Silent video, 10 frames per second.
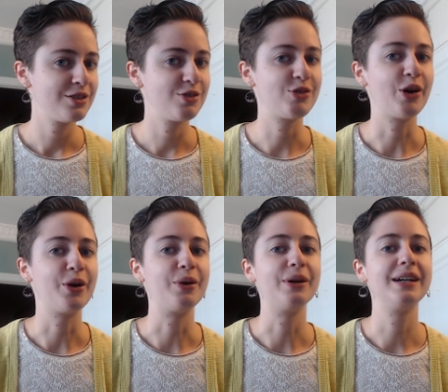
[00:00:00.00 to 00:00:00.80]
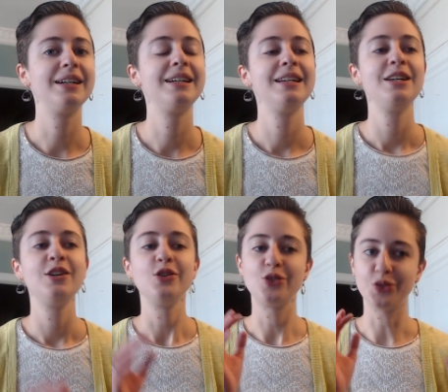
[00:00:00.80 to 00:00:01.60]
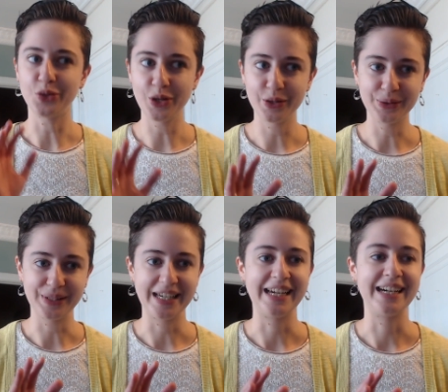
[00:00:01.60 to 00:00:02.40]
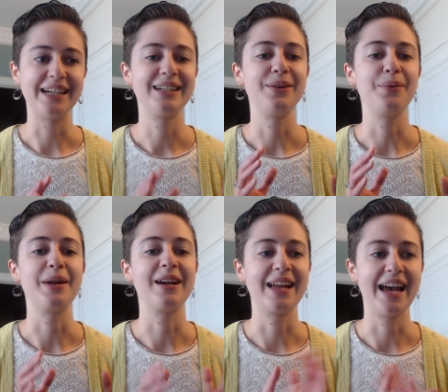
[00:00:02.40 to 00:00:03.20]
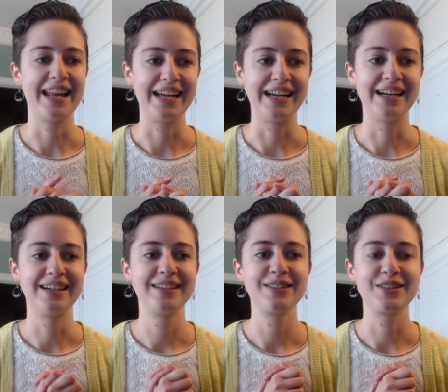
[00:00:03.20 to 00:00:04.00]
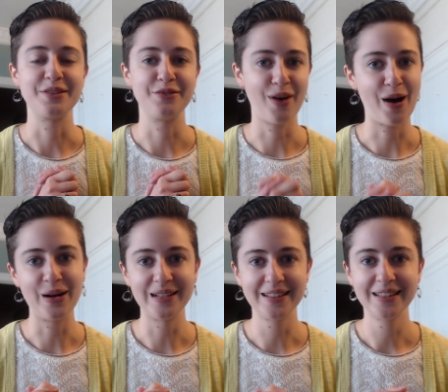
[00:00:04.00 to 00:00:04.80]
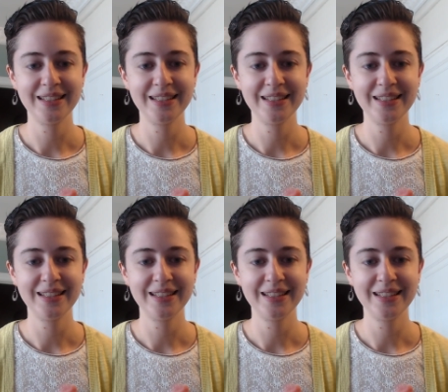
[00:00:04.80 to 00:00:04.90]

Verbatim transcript: So slowly we are getting to fall.